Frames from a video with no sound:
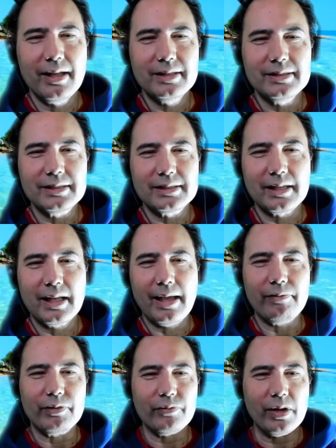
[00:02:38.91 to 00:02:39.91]
just
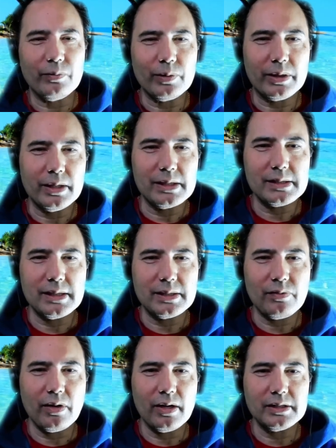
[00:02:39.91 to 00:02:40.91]
having fun with this, as
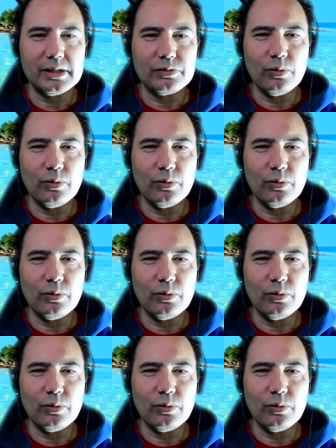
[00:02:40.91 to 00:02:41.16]
far as just